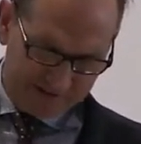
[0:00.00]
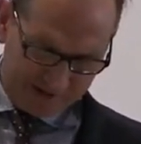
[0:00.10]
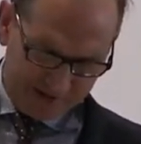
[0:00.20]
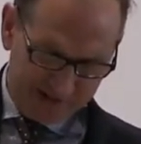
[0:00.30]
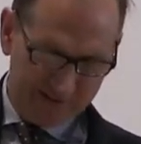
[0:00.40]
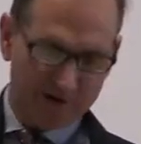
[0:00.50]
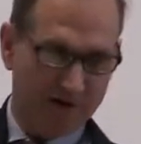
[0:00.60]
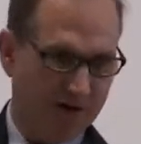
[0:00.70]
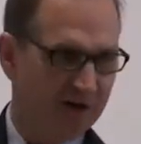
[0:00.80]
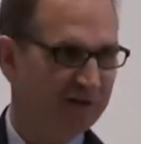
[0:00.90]
is in
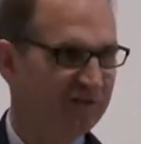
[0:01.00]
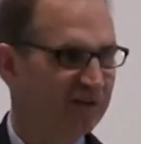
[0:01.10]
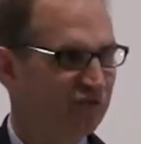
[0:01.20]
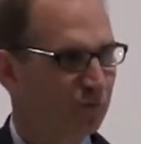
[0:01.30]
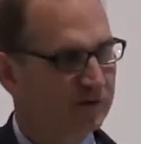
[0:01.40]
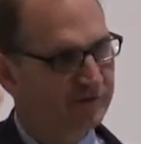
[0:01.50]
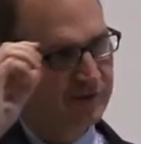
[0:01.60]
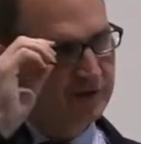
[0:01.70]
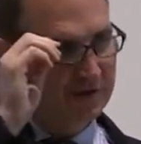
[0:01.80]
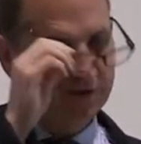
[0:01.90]
their hearts is
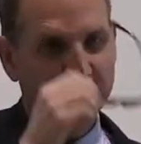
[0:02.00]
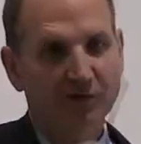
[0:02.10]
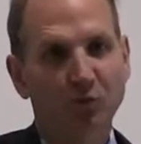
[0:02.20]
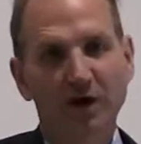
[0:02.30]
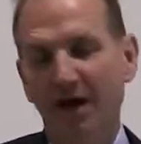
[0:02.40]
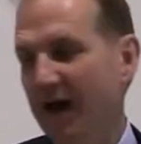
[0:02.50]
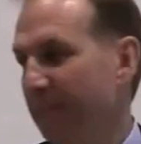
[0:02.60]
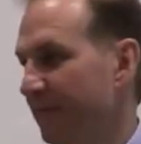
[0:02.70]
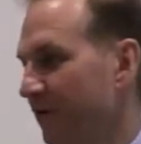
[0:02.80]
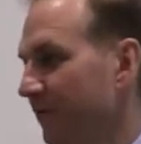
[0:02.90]
revealed in what
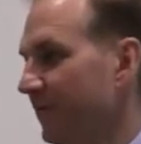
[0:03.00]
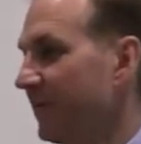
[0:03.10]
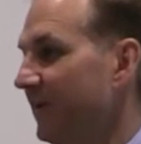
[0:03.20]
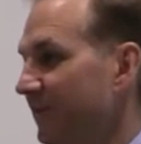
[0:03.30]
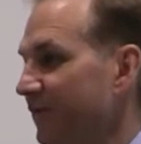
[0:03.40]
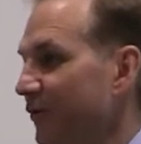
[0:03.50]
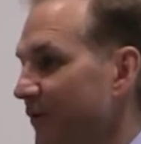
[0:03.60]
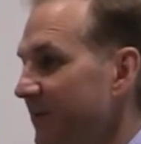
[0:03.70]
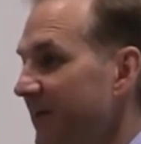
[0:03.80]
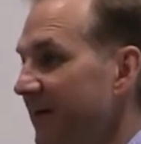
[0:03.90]
happened over the next
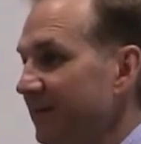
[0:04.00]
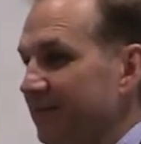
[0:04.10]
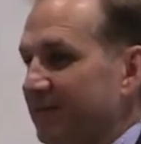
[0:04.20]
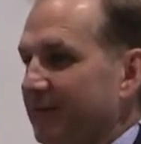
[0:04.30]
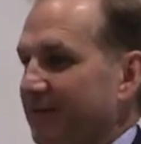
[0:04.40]
40 days.